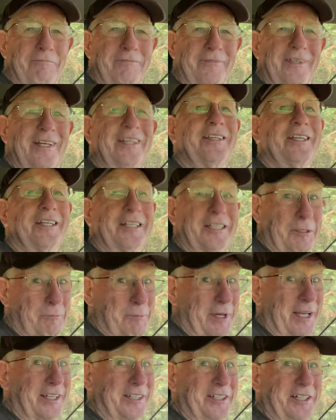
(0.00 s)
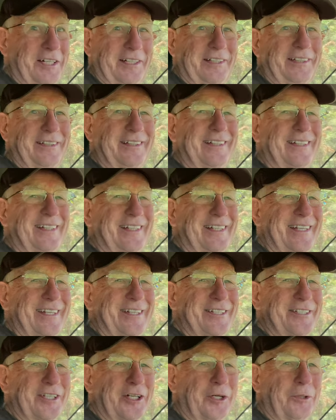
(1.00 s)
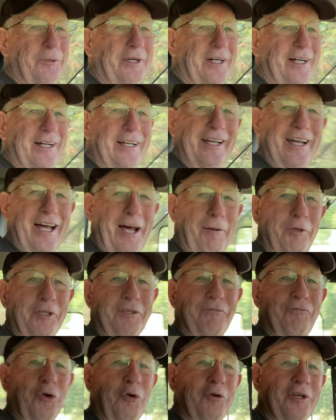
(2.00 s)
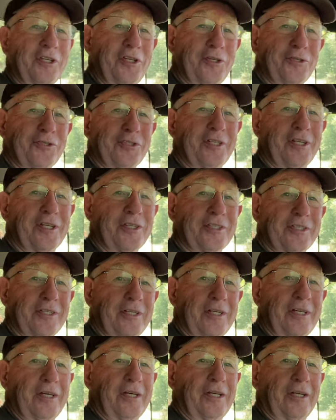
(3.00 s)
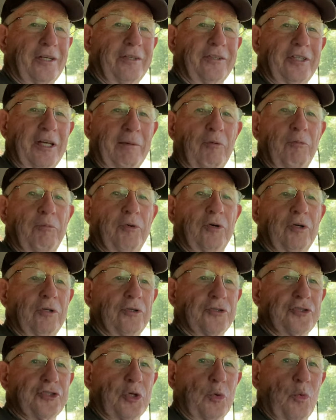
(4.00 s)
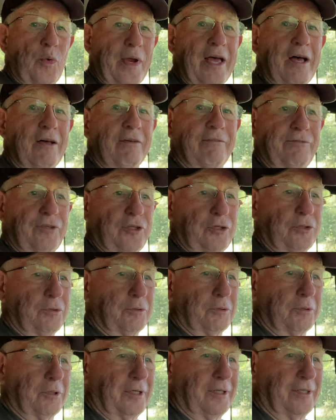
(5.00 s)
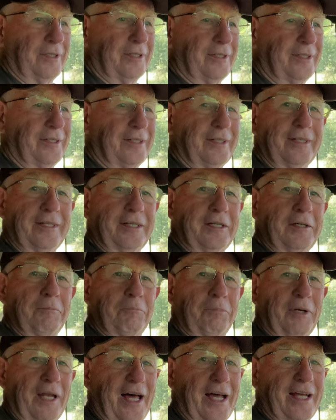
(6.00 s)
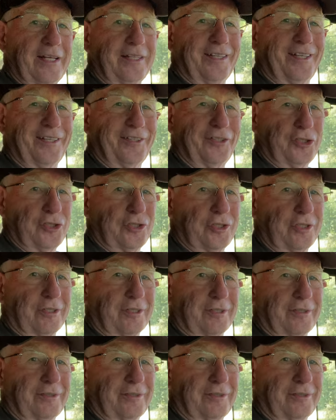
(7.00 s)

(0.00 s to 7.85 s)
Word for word: and then come back and hunt. So uh, I'm looking forward to using this double bull surround view blind this year.